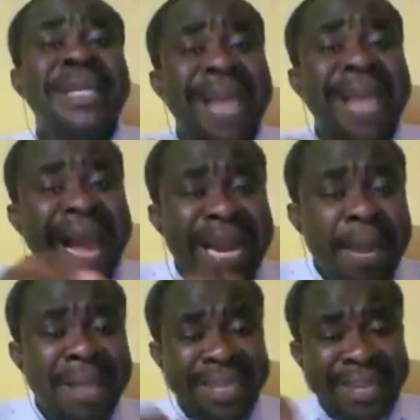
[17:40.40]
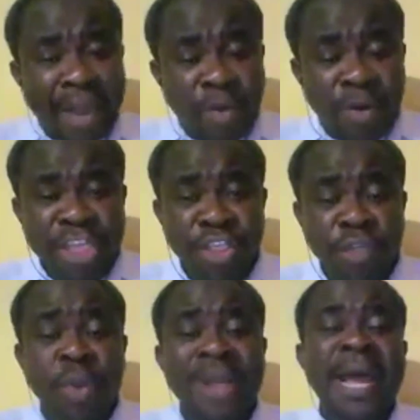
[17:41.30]
the earning per share
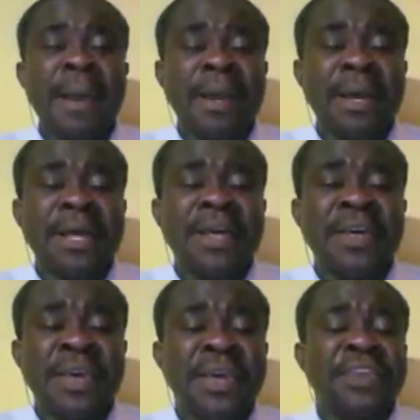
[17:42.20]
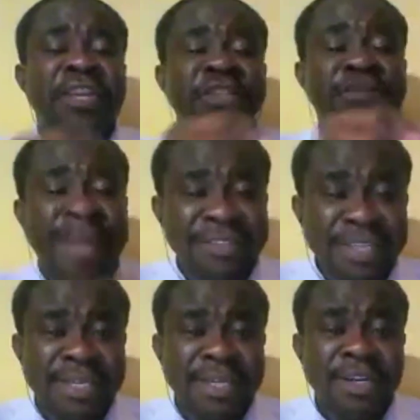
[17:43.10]
calculation, whether it is
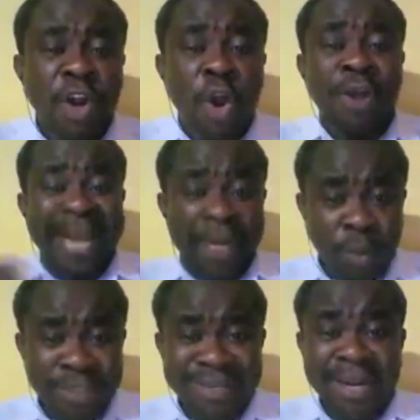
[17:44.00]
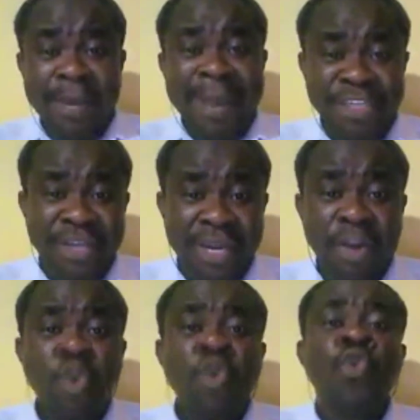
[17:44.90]
basic or diluted earning per
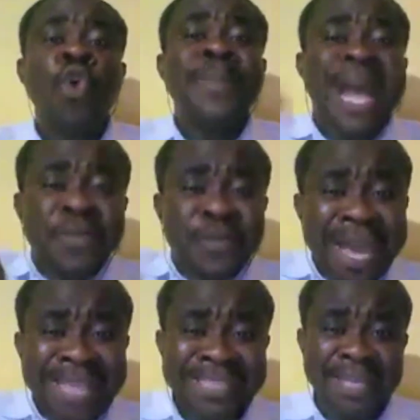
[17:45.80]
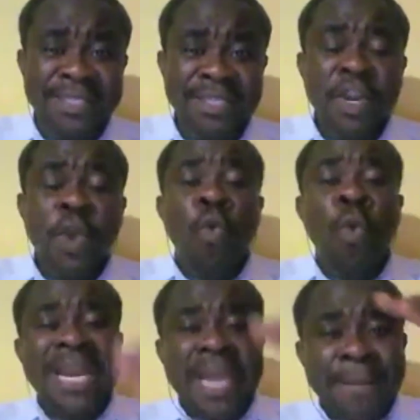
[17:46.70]
share, will be affected
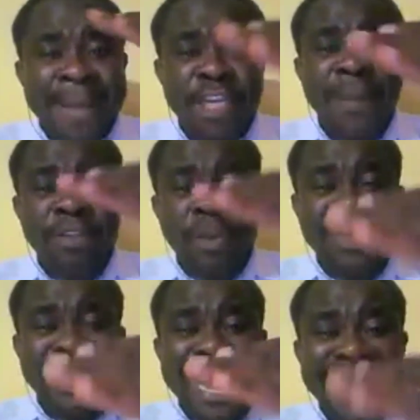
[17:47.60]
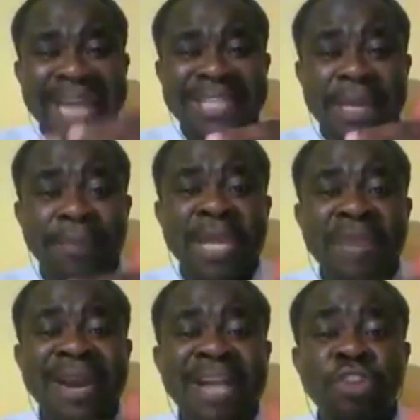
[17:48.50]
when the measurement of the line item
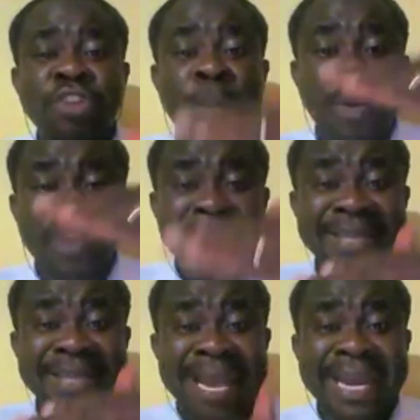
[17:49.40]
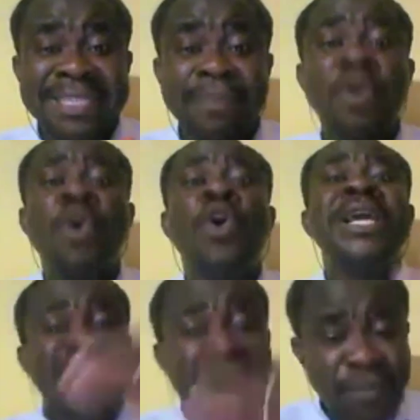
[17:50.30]
giving rise to the profitability line item
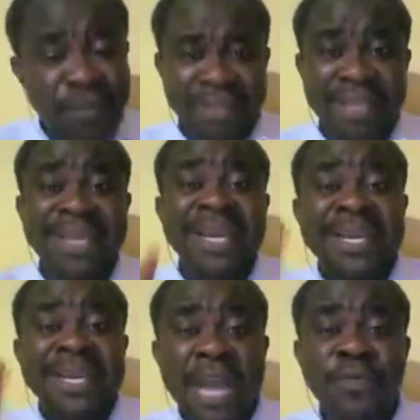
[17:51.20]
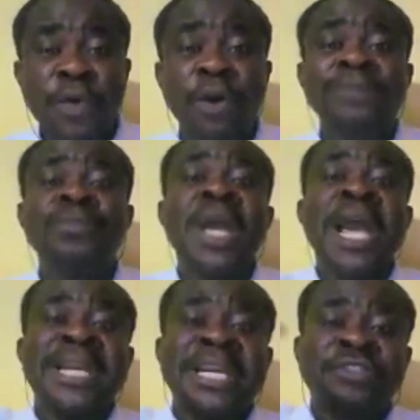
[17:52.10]
is affected. Therefore,
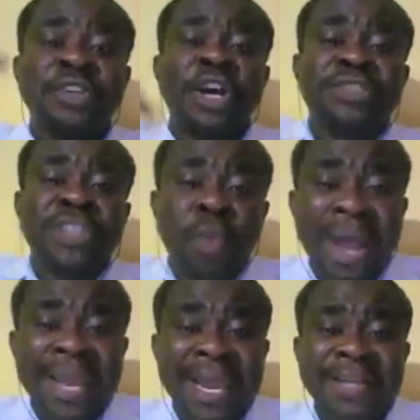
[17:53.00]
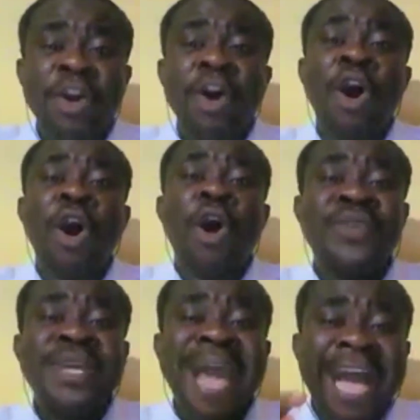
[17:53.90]
a disclosure is required
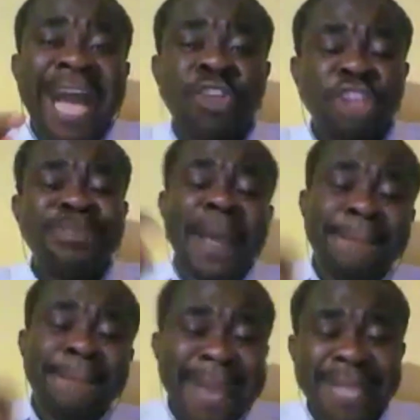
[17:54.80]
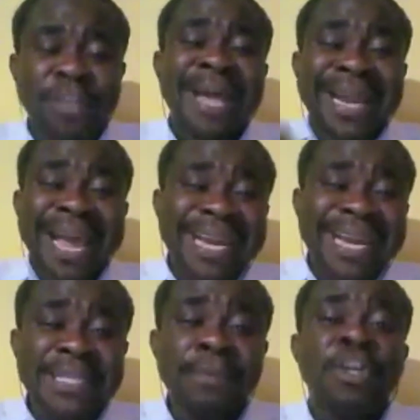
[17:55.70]
of the adjustment made to that line
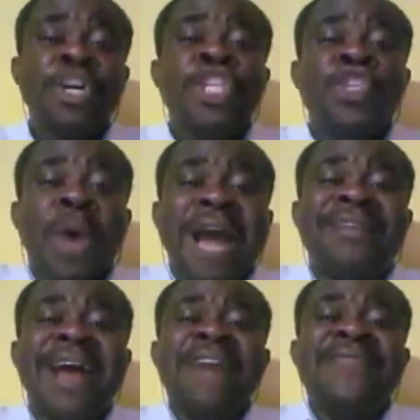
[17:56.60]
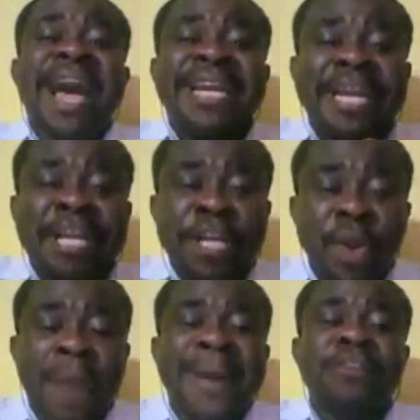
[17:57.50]
item to arrive at the
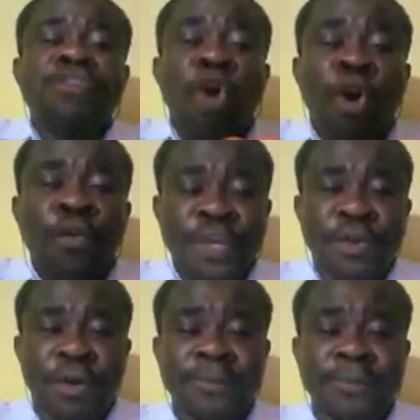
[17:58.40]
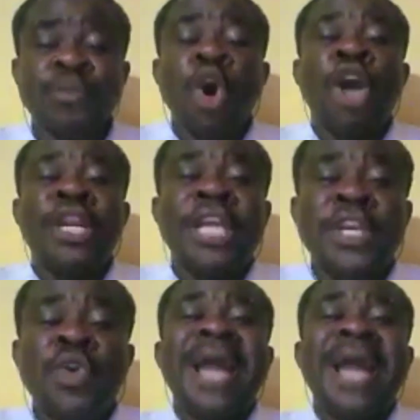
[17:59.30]
new amount or figure or the new